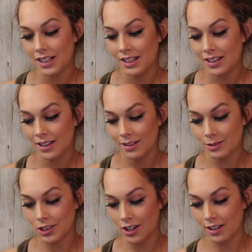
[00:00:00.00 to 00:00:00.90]
I'm
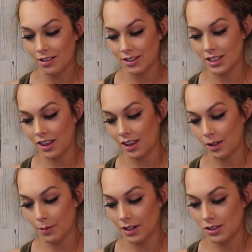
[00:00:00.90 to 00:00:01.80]
trying not to think
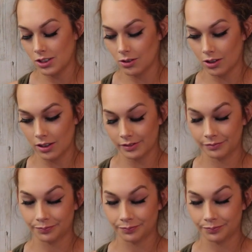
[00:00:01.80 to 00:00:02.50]
about it too hard